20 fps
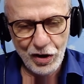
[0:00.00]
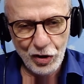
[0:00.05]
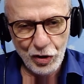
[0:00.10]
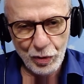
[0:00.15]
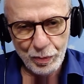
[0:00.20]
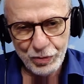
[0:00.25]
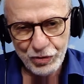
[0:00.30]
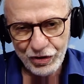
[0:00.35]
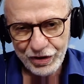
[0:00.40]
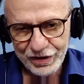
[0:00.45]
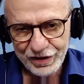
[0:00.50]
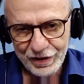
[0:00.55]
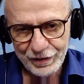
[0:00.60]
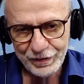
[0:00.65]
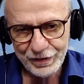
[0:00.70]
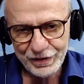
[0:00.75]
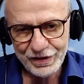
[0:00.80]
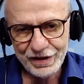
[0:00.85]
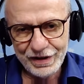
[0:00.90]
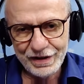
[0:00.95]

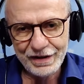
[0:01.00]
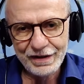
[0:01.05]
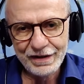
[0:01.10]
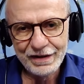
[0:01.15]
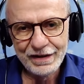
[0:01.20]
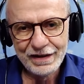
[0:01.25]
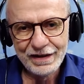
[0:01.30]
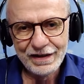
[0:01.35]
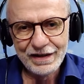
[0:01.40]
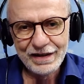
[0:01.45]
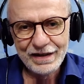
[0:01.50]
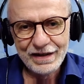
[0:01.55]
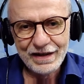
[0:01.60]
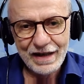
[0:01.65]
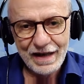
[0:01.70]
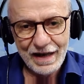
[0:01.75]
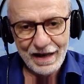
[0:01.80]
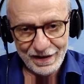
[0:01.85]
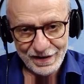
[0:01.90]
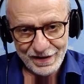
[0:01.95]
Objectivity,
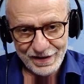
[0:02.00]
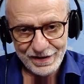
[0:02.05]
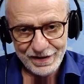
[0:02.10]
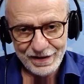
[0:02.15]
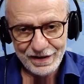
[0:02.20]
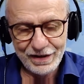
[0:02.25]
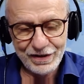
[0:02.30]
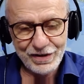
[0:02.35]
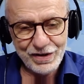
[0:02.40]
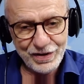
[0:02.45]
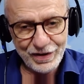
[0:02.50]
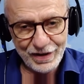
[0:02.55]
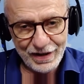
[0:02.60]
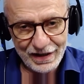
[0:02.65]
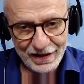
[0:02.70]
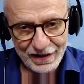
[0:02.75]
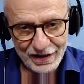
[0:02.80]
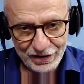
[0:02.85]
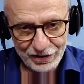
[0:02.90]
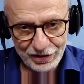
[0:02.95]
as it's
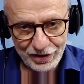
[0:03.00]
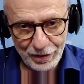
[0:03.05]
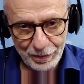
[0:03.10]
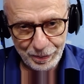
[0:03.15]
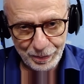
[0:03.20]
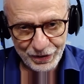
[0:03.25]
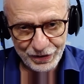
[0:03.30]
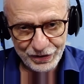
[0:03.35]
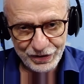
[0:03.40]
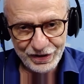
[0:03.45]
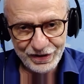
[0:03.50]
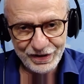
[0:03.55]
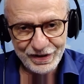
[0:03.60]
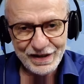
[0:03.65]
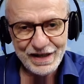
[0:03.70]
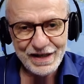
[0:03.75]
really interpreted,